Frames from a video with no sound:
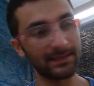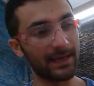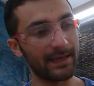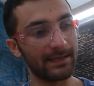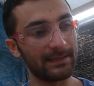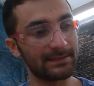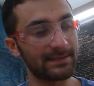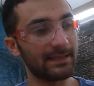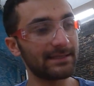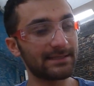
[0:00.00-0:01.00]
And
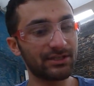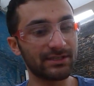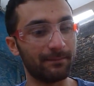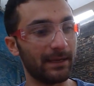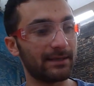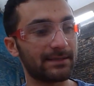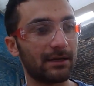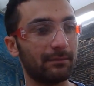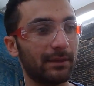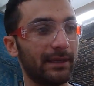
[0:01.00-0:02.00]
then this is just a
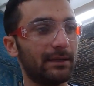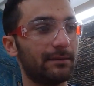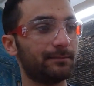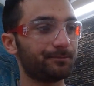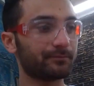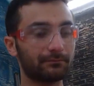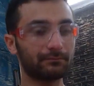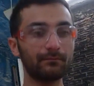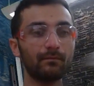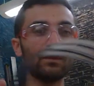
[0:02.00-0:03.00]
bandsaw blade.
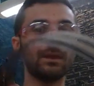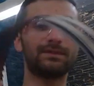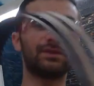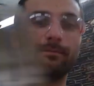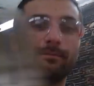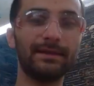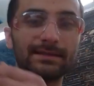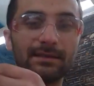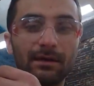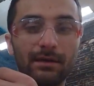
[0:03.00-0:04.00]
So a
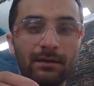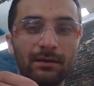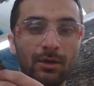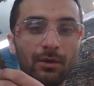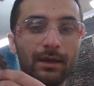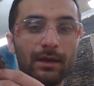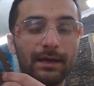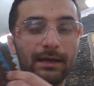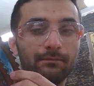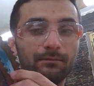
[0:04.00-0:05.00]
bandsaw,
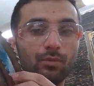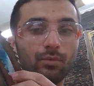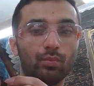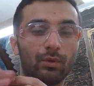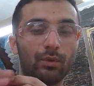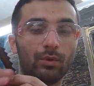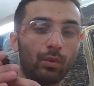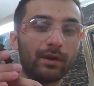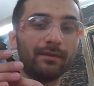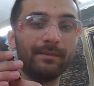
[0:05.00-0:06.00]
one of
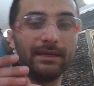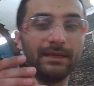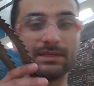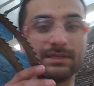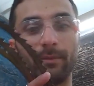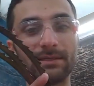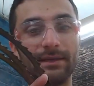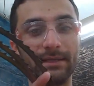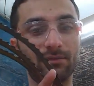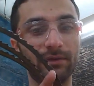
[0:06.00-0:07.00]
the main uses for
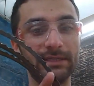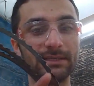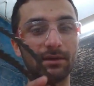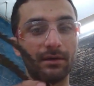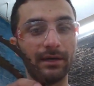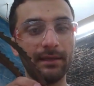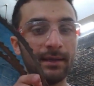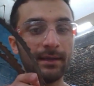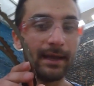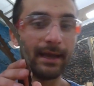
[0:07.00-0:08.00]
bandsawing is resawing.
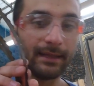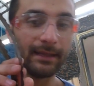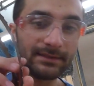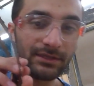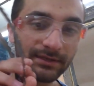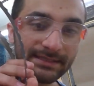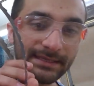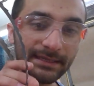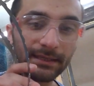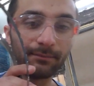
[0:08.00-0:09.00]
And you can
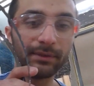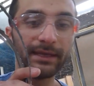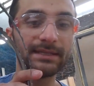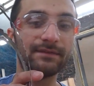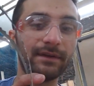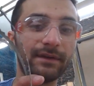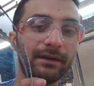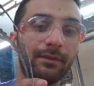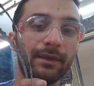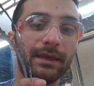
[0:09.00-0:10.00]
see that the blade is very
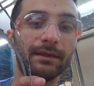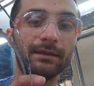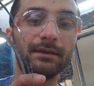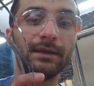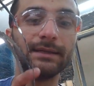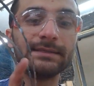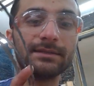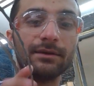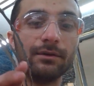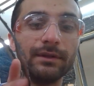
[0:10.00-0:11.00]
thin. And
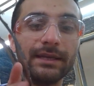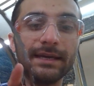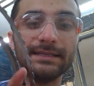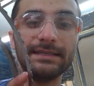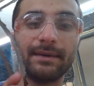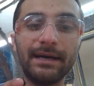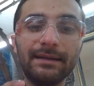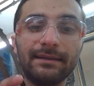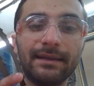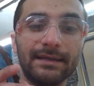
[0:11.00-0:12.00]
so the idea
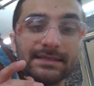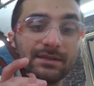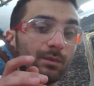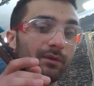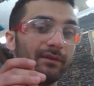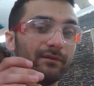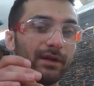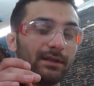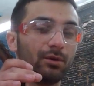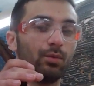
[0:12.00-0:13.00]
behind that is it's removing
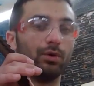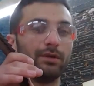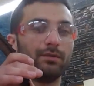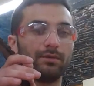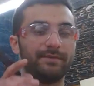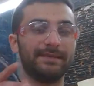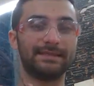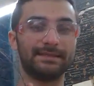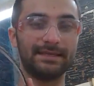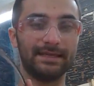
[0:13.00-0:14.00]
very little wood, which means
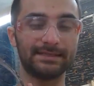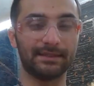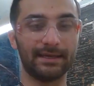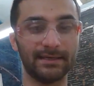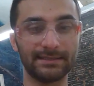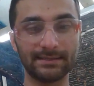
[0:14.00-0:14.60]
that it takes less